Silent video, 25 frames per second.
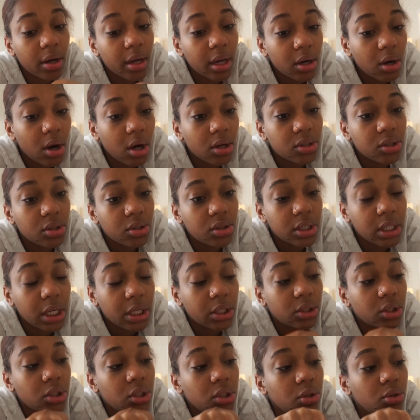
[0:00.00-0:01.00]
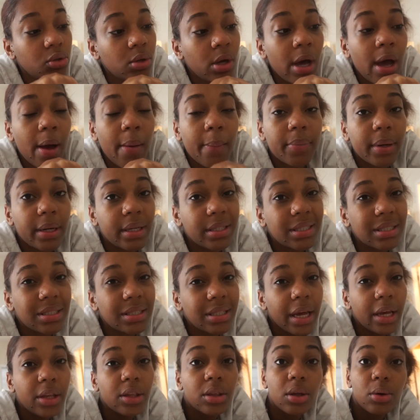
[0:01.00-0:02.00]
can also sell to places
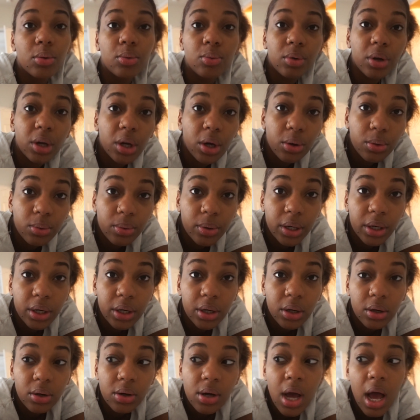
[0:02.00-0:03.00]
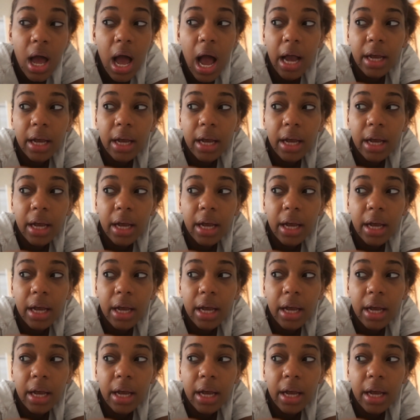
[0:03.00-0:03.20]
like the Real,